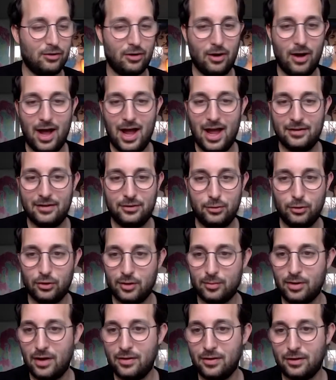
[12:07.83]
I had two older
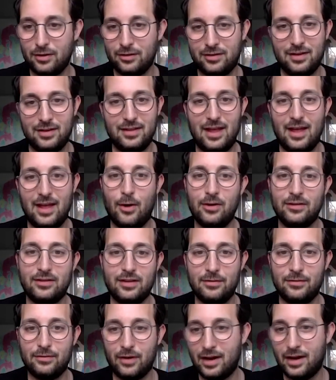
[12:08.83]
brothers and they always had
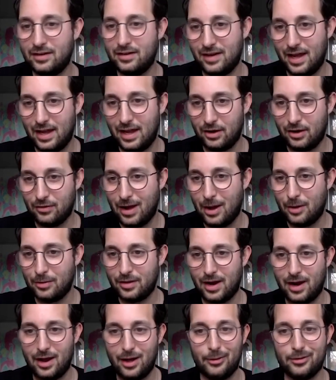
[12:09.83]
friends hanging around that
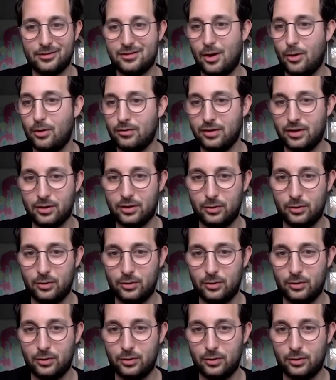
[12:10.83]
I always thought were really